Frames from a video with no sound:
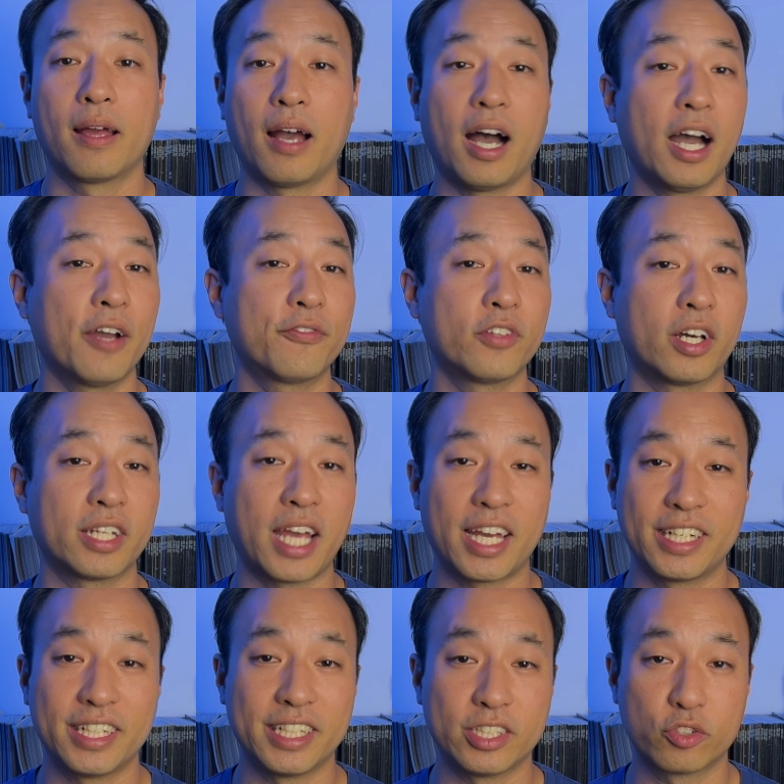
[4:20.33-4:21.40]
I've not
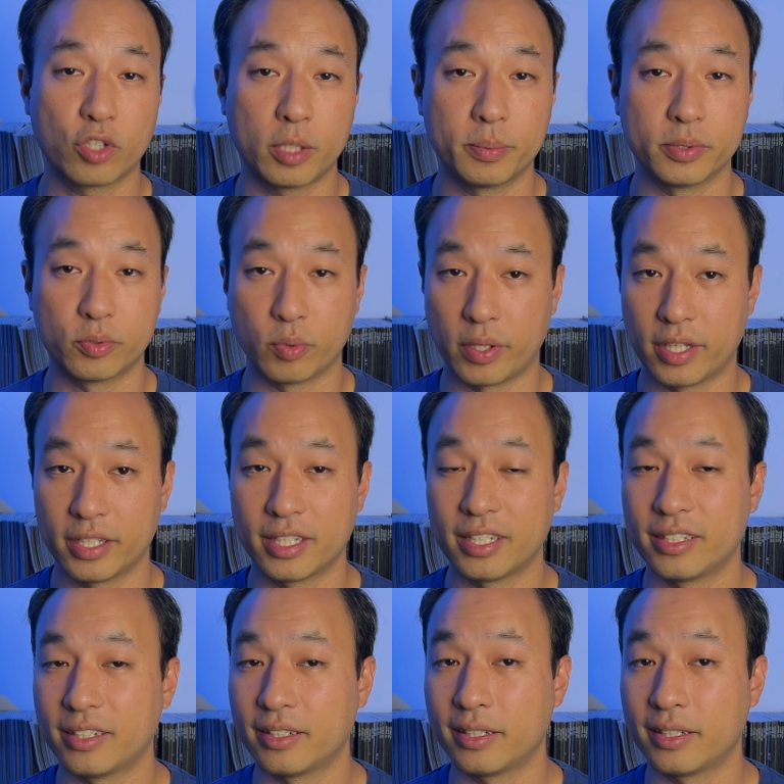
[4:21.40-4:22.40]
had any troubles with it, and